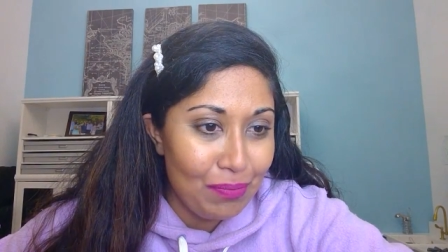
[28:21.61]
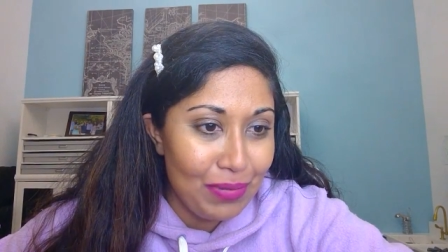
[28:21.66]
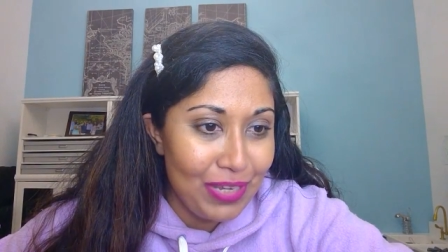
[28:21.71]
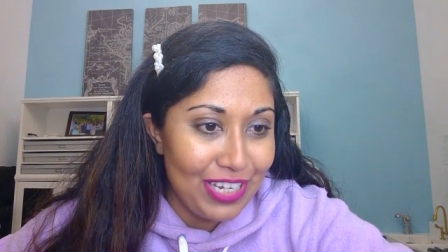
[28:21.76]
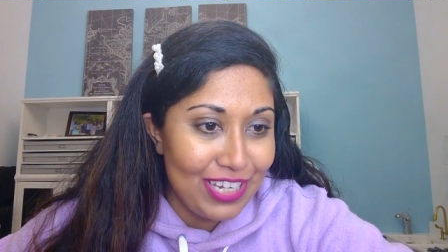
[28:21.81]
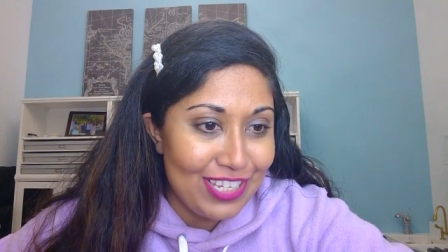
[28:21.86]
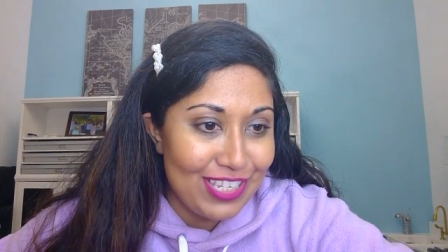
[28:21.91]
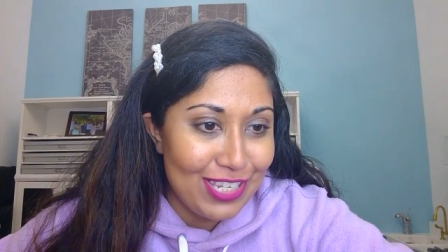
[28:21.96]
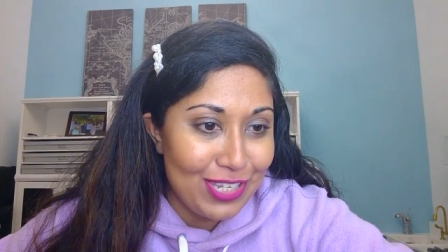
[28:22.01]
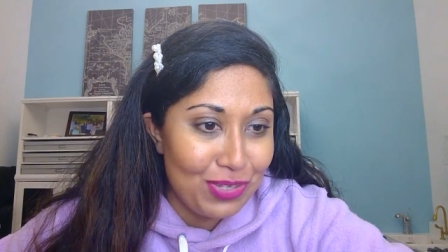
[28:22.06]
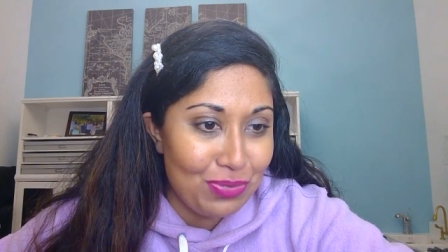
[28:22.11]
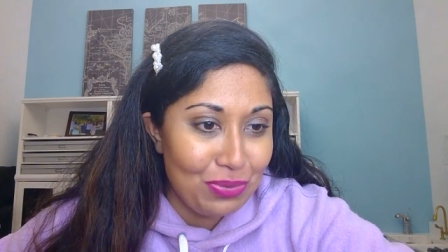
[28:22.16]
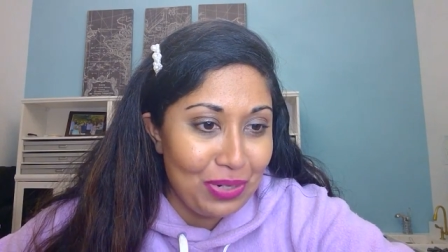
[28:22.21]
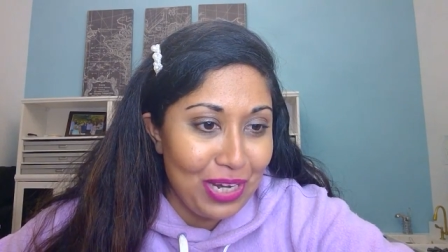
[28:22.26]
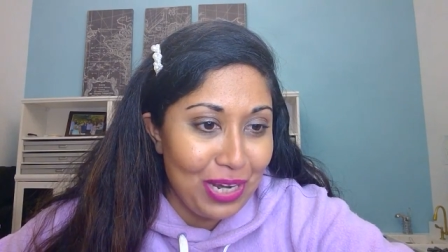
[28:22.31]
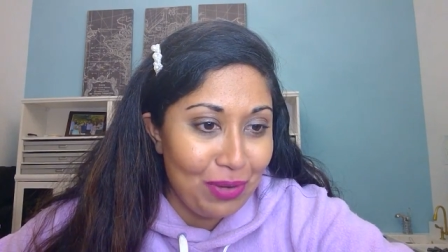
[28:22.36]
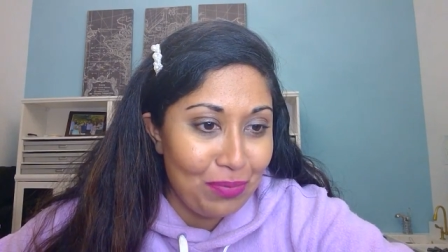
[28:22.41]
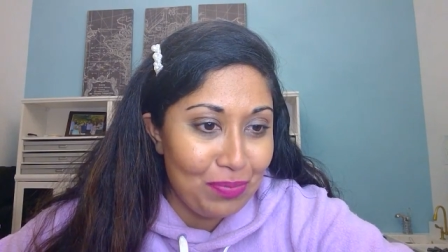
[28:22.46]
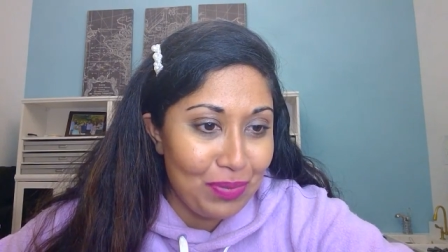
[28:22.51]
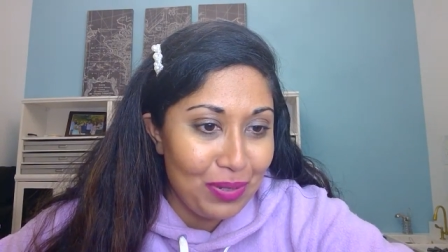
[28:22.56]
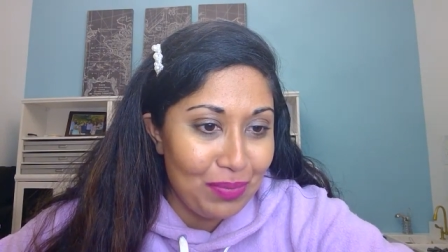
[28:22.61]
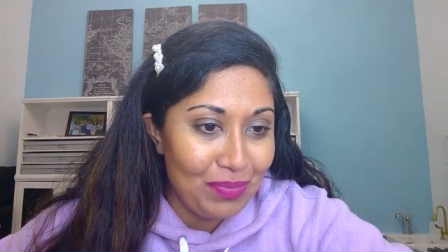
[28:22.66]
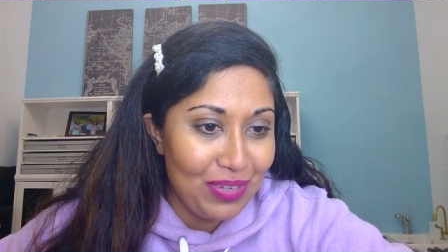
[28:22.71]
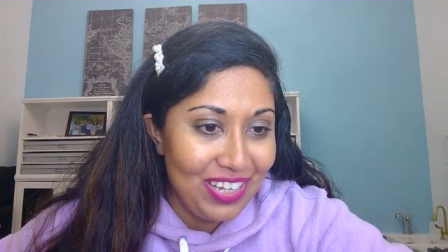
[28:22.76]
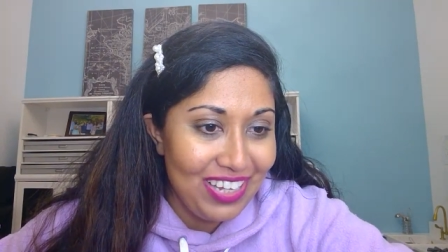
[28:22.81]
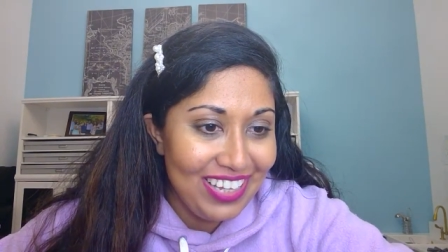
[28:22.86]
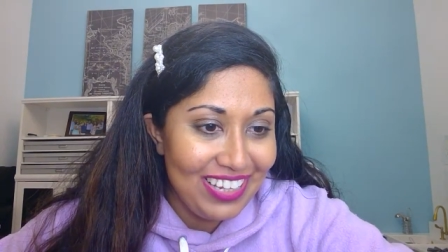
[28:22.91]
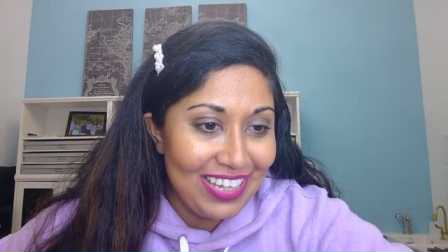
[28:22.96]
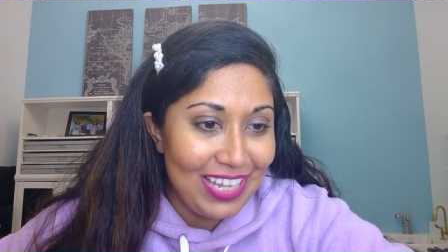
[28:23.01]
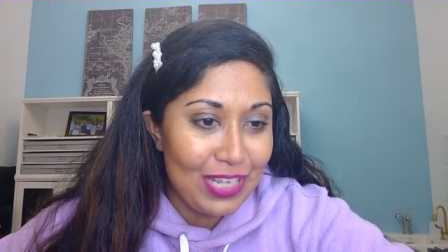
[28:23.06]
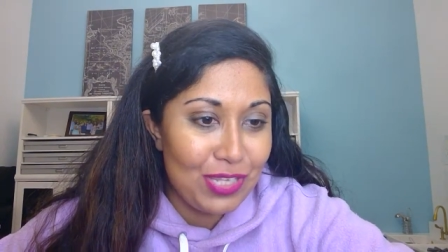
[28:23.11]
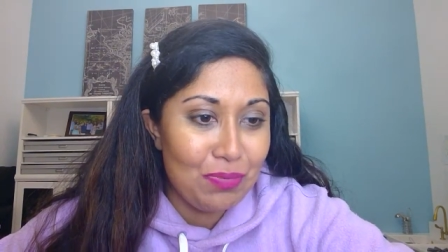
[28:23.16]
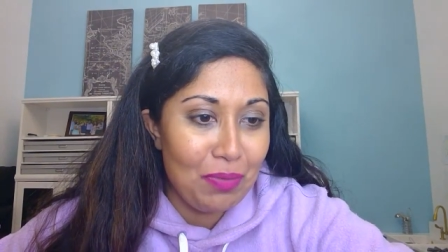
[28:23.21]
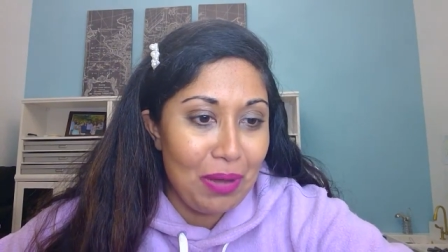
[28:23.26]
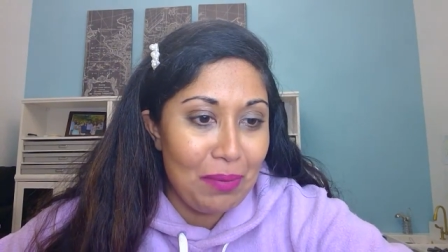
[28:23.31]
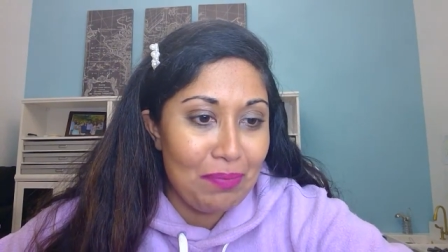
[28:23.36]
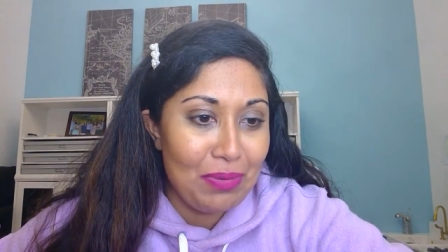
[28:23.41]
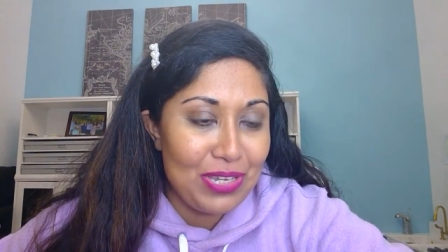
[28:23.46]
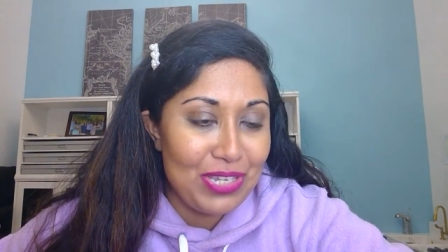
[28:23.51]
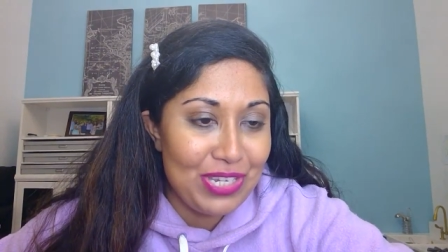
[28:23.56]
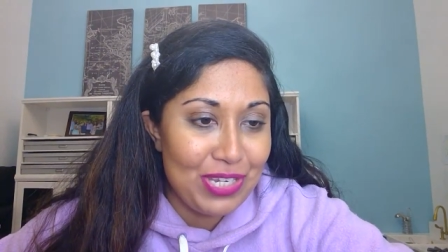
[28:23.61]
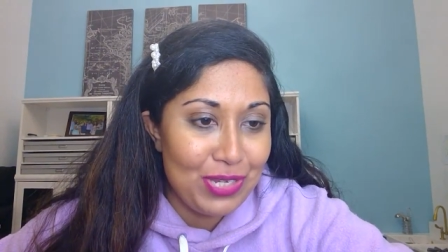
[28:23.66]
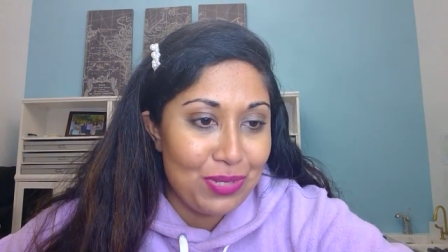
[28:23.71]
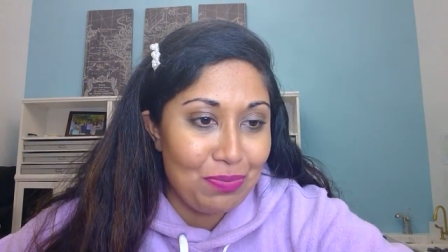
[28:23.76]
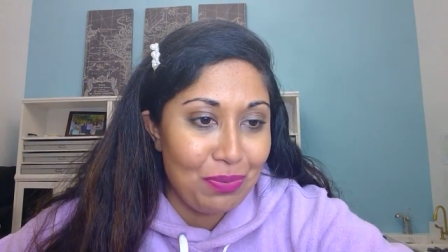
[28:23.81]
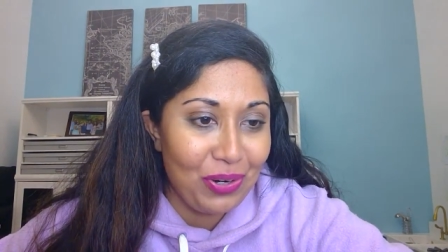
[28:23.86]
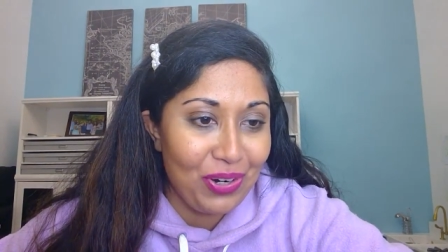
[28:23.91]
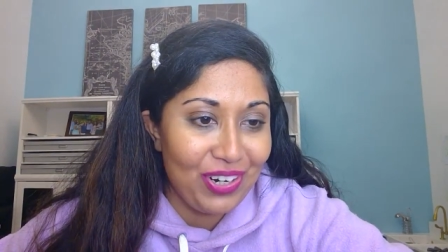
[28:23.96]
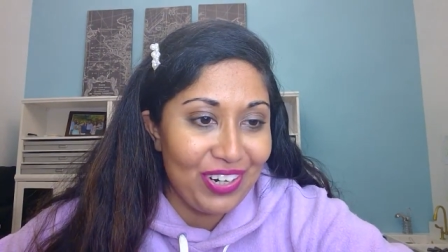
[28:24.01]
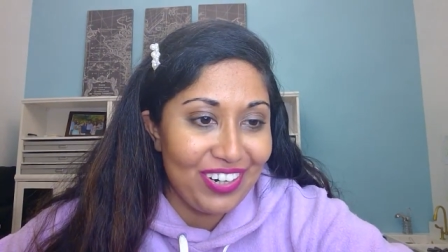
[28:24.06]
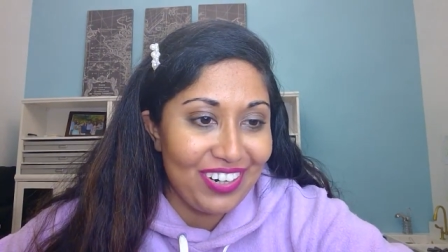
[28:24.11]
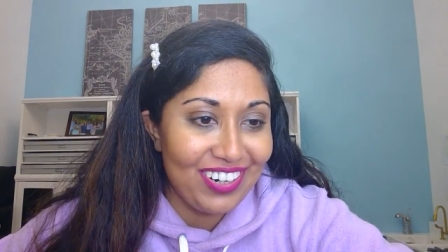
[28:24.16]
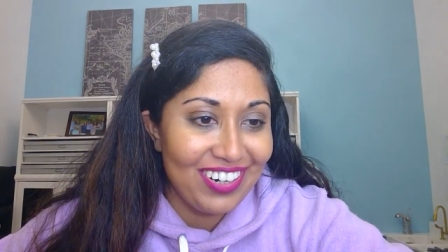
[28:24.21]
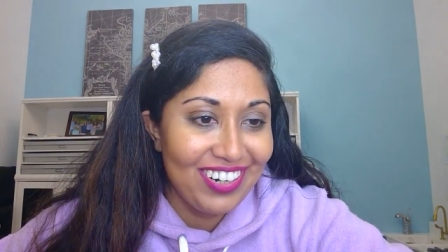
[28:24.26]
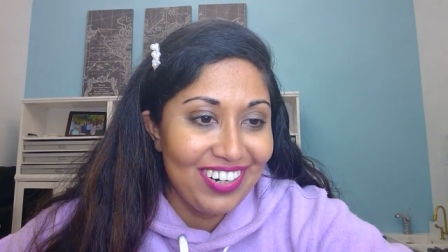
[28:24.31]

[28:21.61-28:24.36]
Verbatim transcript: because this would help him? That's my business partner.